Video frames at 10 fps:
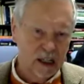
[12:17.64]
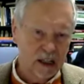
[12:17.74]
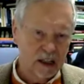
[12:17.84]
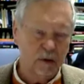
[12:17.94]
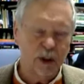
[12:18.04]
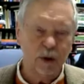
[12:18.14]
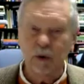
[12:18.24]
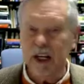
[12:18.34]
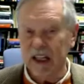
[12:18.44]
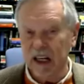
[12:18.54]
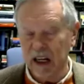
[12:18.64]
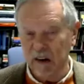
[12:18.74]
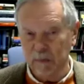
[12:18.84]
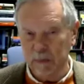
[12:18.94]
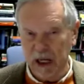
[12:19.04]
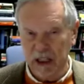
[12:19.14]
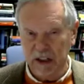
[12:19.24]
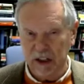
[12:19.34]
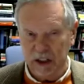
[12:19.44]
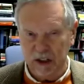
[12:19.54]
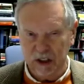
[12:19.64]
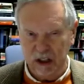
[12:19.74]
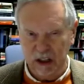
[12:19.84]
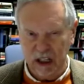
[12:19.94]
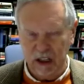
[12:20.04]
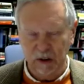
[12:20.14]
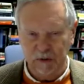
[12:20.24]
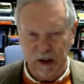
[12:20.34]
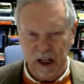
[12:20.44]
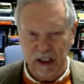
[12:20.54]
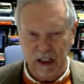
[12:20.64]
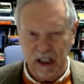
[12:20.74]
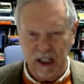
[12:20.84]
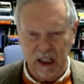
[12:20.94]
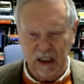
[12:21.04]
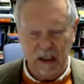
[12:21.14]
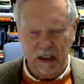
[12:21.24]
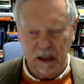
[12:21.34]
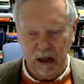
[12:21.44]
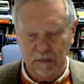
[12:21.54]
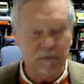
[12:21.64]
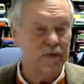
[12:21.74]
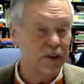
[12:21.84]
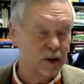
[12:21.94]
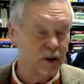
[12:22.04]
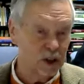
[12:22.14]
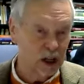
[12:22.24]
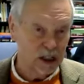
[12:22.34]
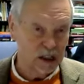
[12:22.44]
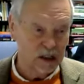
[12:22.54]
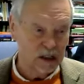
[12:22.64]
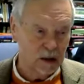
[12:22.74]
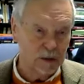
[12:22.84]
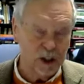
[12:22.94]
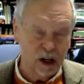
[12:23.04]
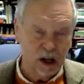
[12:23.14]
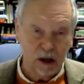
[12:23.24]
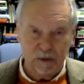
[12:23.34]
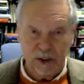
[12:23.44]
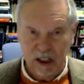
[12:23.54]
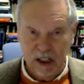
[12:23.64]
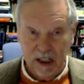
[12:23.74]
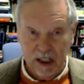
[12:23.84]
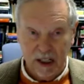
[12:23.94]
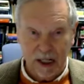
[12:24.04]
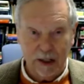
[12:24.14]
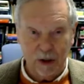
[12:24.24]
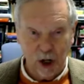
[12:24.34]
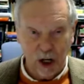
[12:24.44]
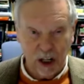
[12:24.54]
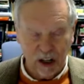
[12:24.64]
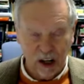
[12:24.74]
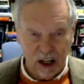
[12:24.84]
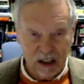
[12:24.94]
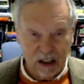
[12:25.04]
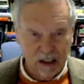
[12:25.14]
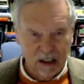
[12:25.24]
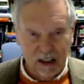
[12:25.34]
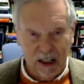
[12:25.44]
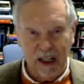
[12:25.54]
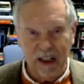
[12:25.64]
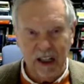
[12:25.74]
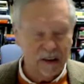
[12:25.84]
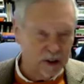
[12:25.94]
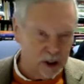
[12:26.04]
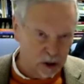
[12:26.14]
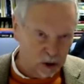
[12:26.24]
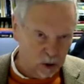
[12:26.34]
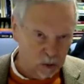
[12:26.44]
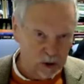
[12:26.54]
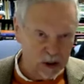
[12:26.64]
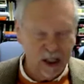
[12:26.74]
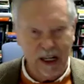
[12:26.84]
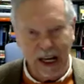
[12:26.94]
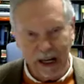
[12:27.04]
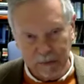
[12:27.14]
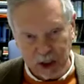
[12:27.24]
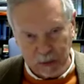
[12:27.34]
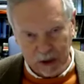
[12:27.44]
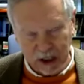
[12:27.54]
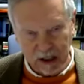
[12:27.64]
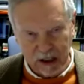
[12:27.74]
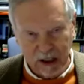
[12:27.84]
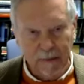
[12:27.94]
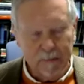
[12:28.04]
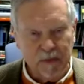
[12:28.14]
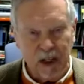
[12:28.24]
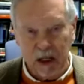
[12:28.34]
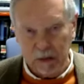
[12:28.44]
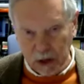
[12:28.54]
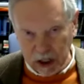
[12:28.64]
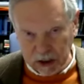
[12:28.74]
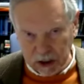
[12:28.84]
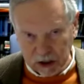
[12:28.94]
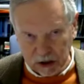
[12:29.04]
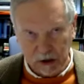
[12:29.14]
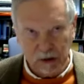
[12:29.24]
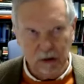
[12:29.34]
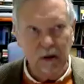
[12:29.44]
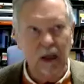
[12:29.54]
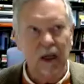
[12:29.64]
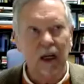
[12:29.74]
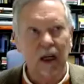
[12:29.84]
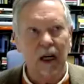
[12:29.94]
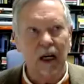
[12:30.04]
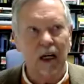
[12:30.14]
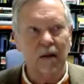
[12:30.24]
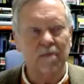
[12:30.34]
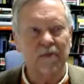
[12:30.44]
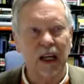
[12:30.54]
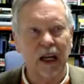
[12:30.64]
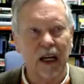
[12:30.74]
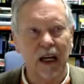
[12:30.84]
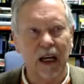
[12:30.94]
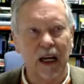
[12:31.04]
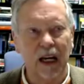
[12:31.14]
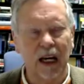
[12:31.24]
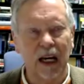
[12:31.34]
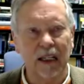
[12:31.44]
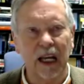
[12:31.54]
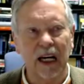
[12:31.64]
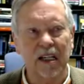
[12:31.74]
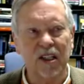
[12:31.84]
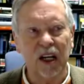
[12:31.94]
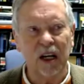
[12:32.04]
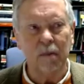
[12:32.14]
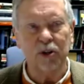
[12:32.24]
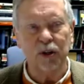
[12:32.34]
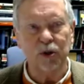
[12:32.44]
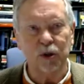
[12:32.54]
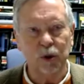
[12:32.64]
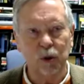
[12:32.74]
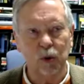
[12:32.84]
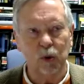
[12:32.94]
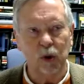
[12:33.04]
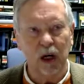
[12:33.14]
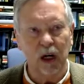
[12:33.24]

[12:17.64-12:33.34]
there was a rethinking of politics that you find in figures like Thomas Hobbes and John Locke and David Hume and Adam Smith and Montesquieu, and an attempt to